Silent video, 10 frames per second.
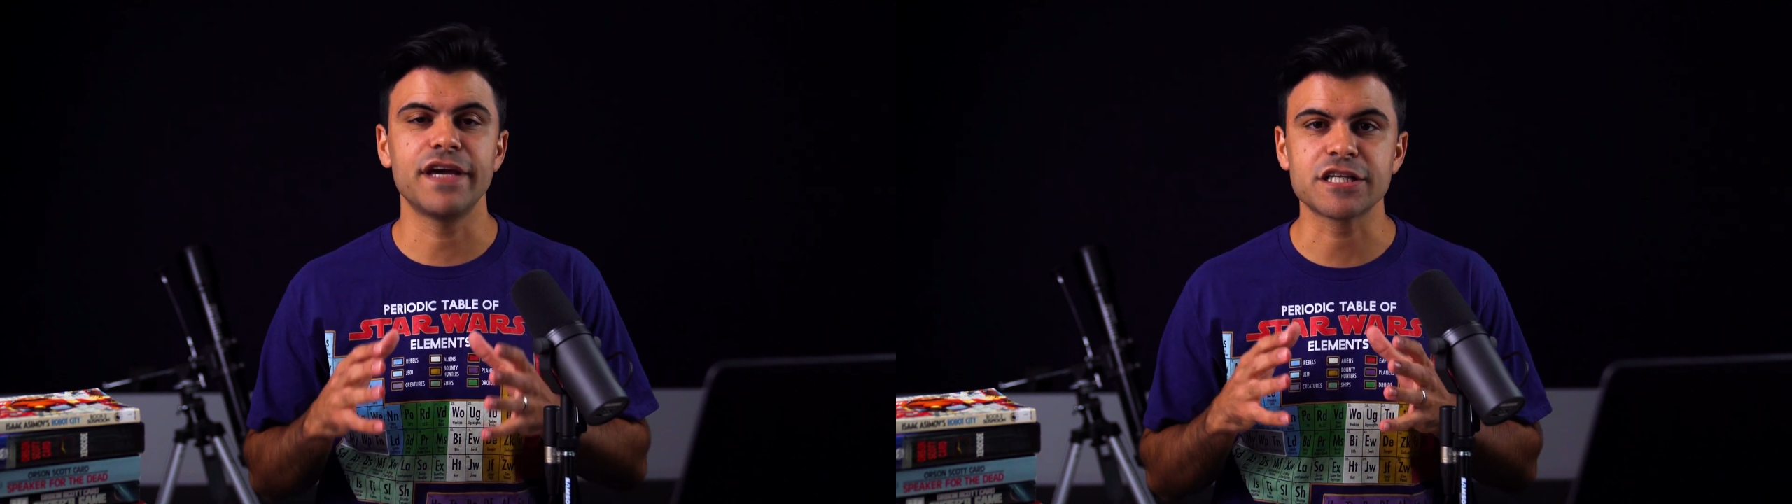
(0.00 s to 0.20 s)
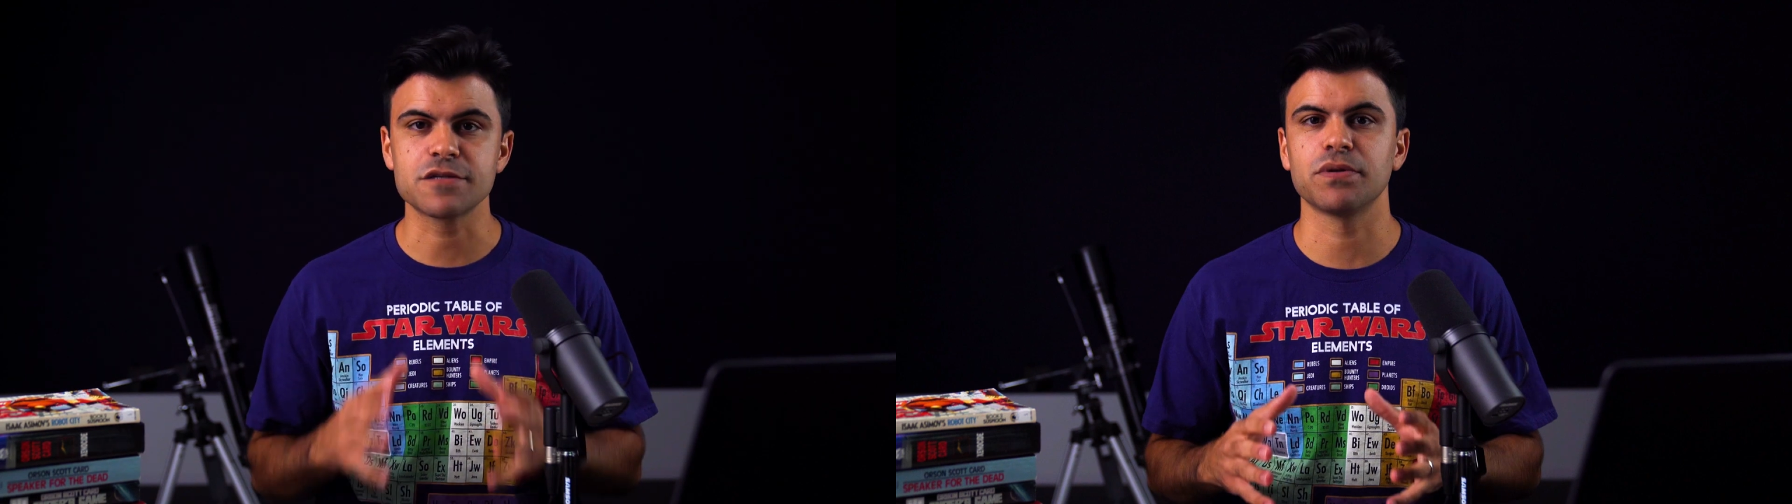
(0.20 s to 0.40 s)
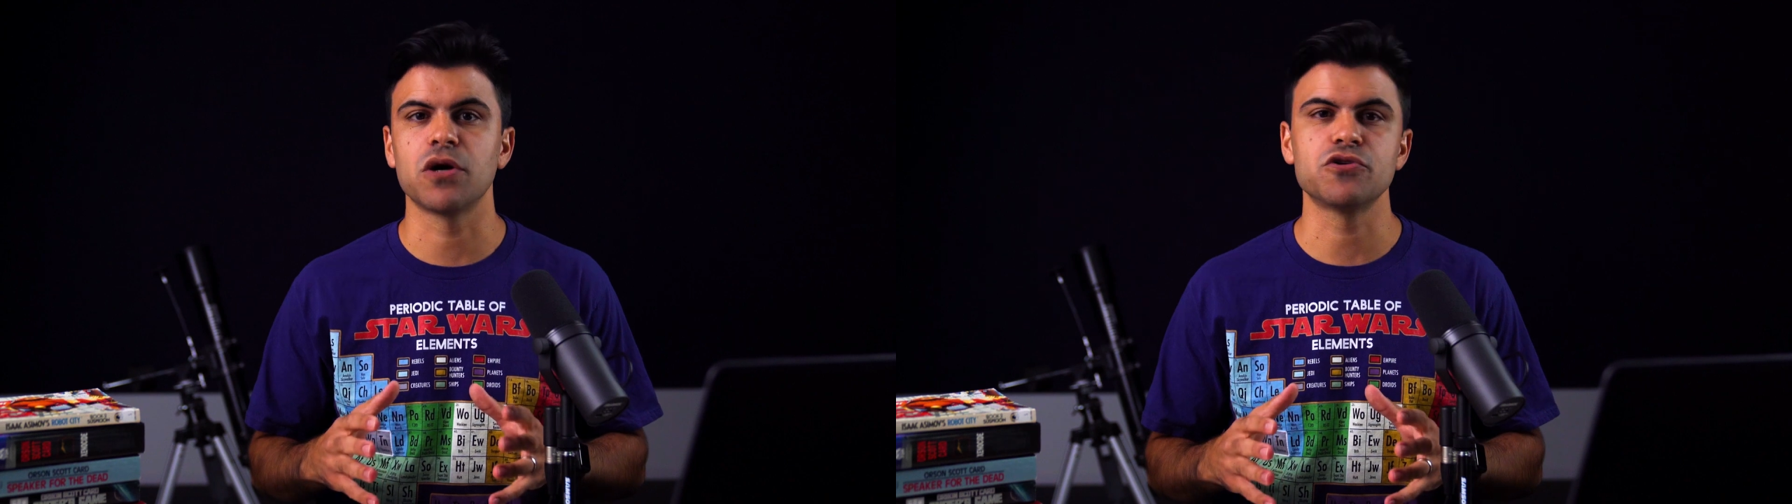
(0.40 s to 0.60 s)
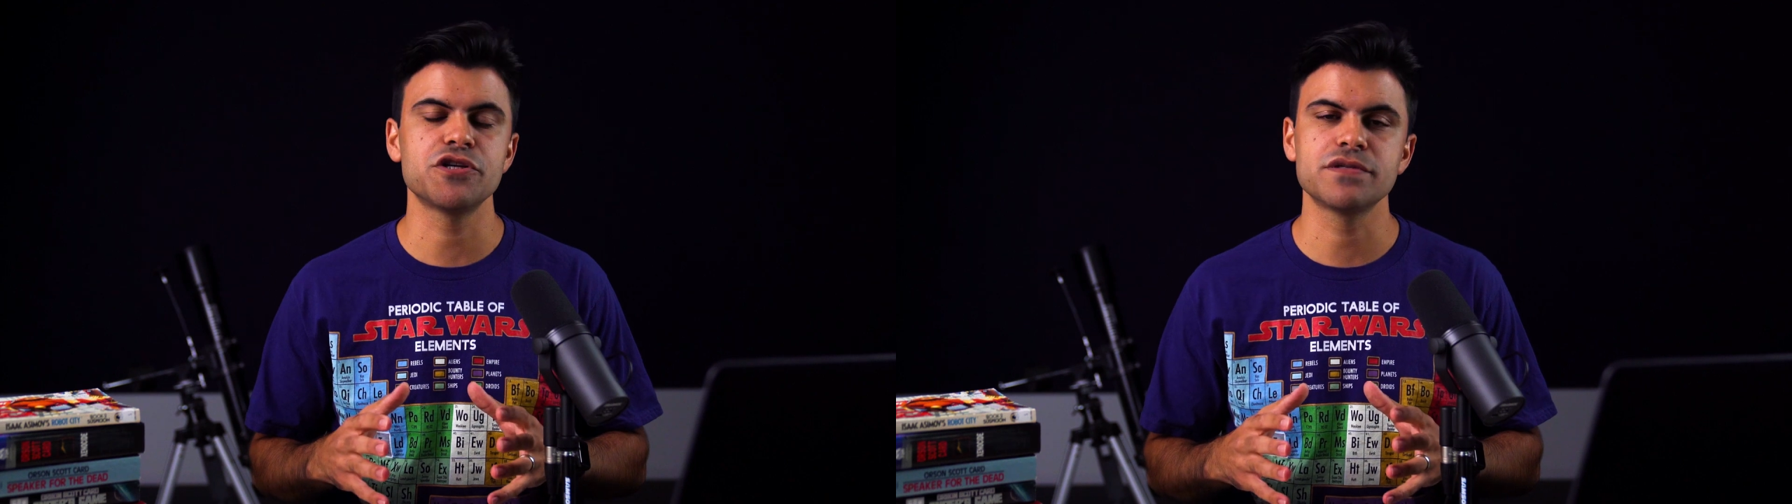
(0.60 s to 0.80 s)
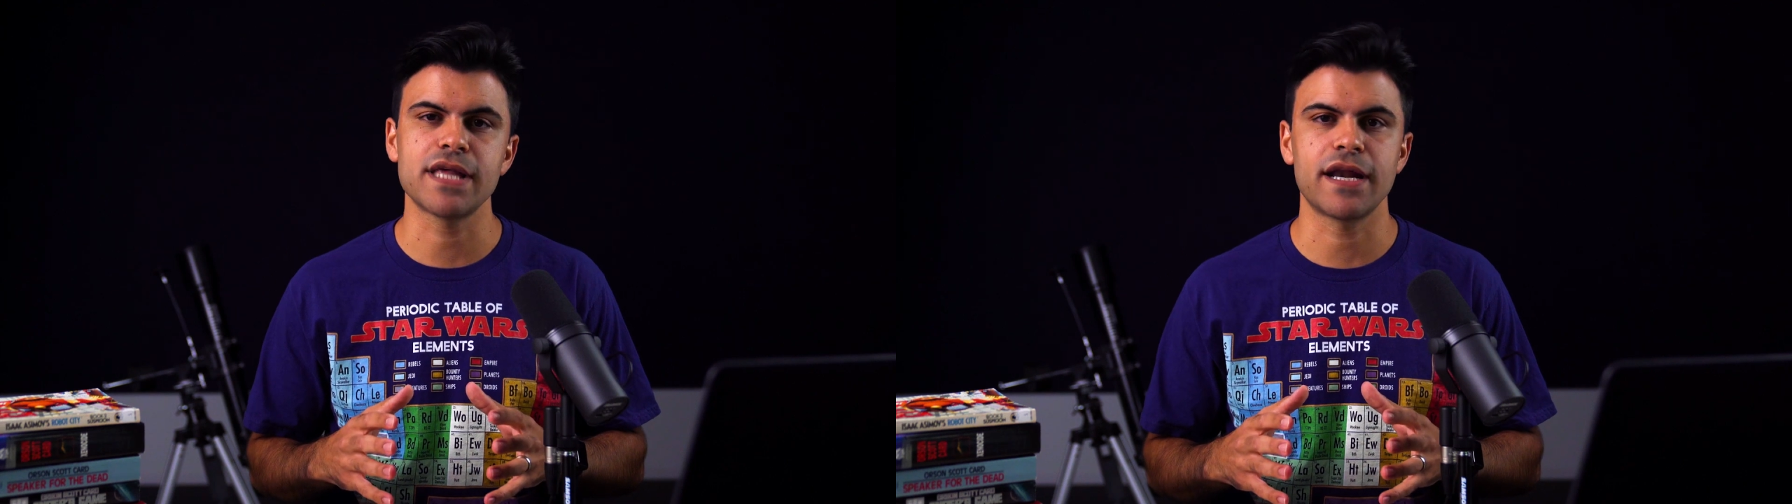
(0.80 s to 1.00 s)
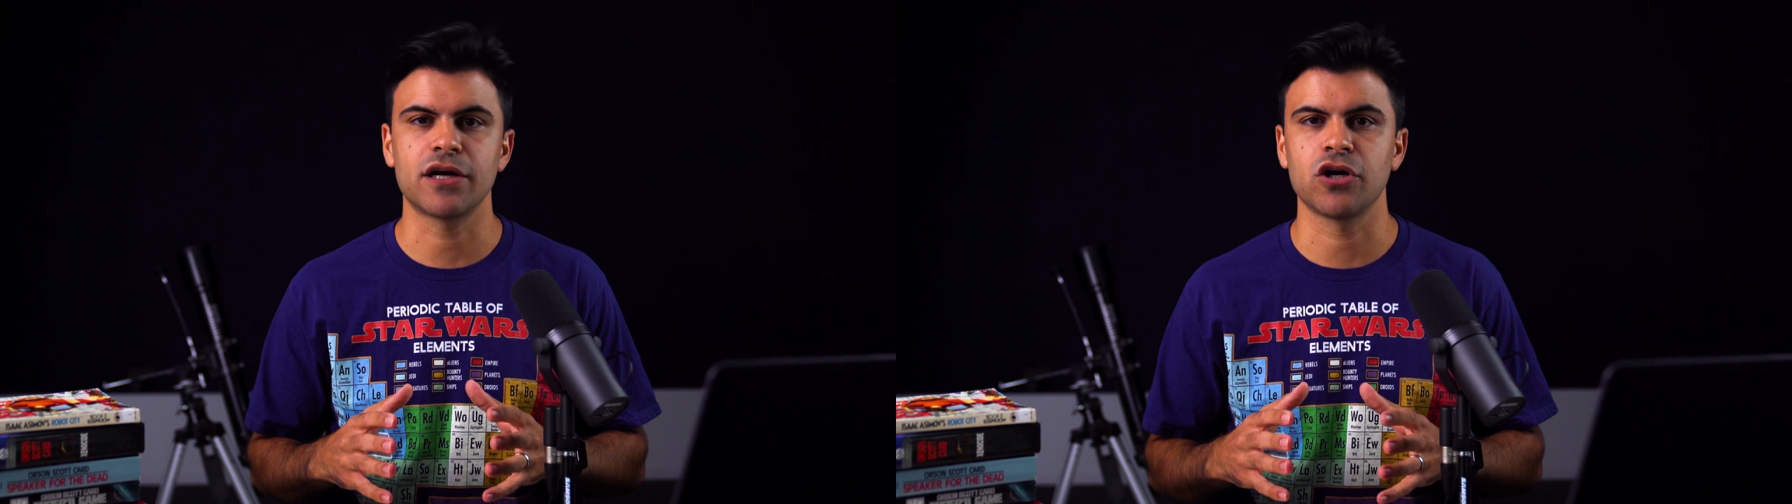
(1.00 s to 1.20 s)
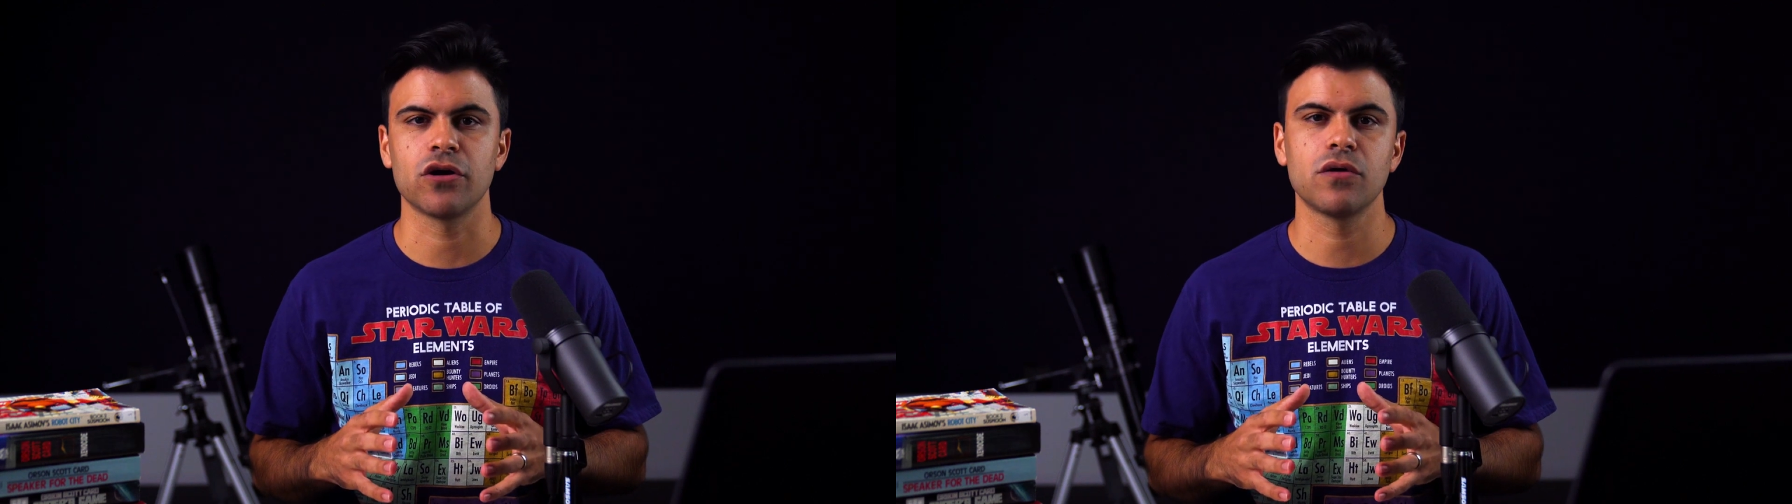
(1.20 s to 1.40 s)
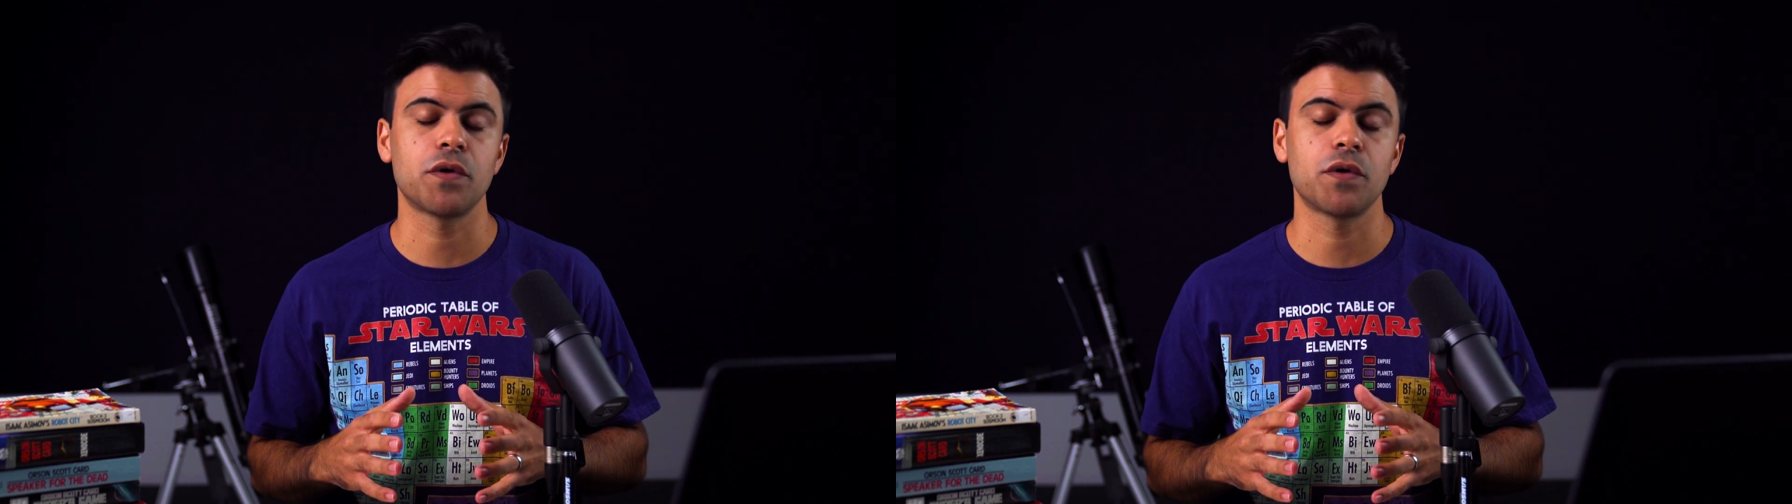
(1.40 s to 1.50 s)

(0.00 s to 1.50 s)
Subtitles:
explosions that occur